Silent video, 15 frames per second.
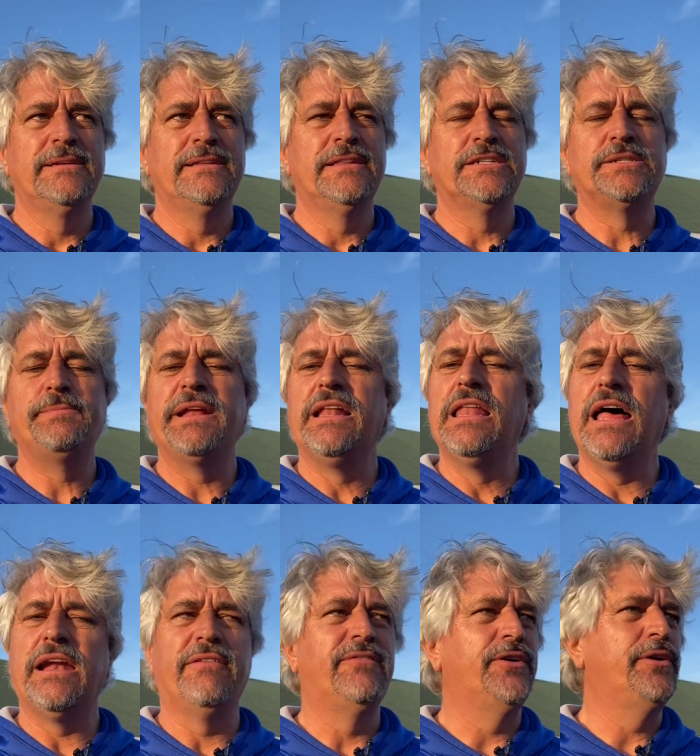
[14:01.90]
there's been a
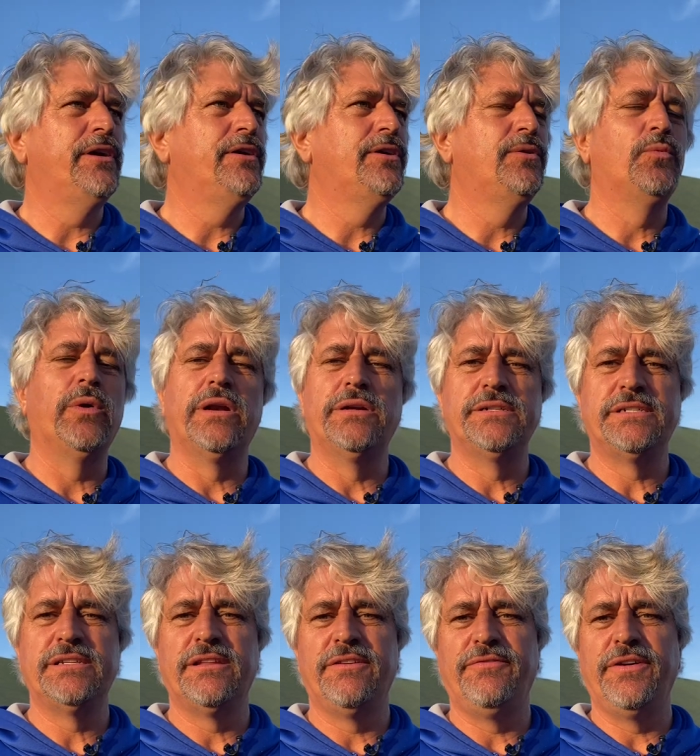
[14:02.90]
lot of very good winners
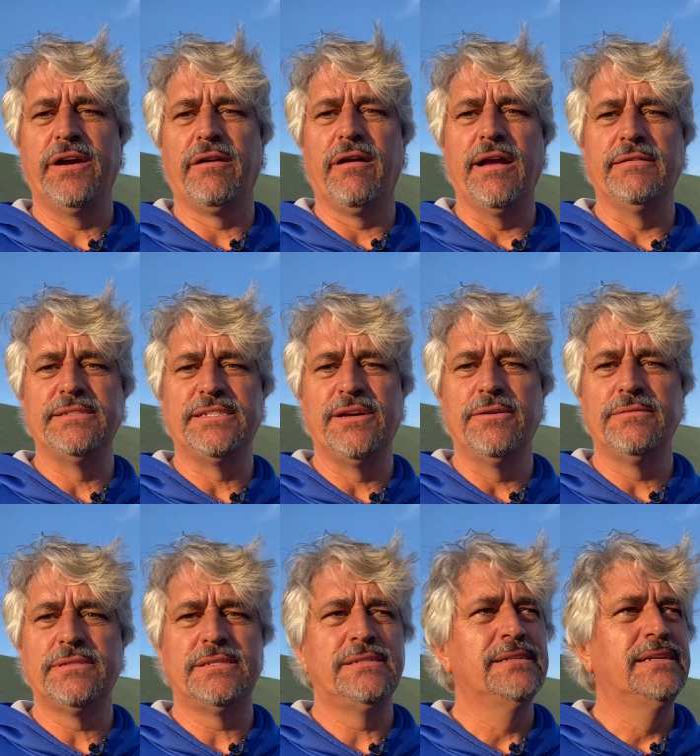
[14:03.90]
of the Fairgrounds
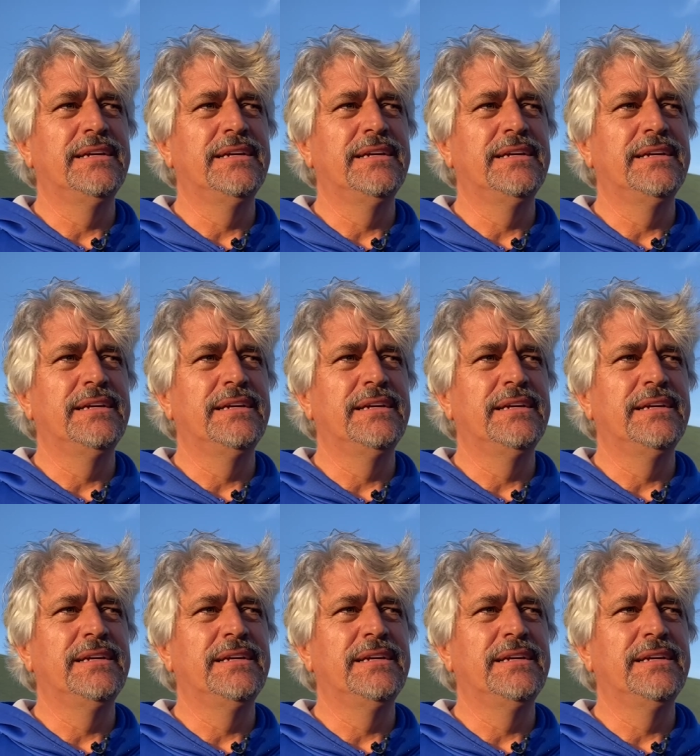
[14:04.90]
Oaks,